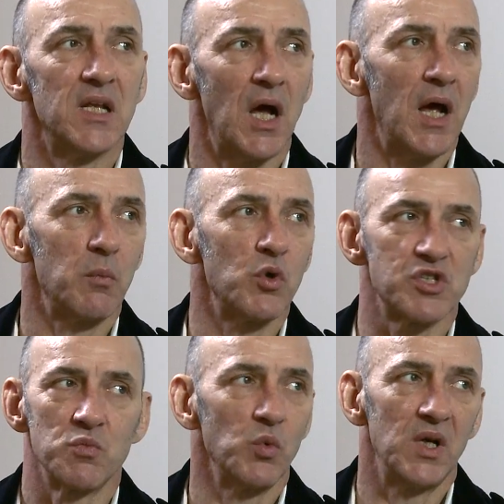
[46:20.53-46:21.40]
that I
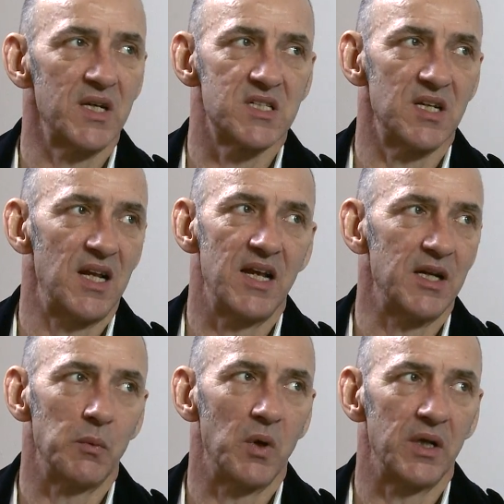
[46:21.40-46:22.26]
wasn't willing to let
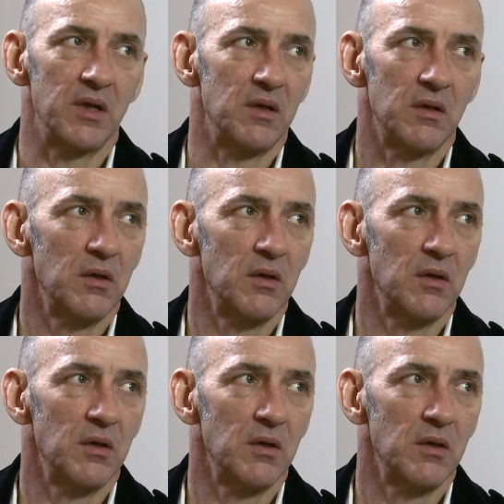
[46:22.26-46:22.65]
anyone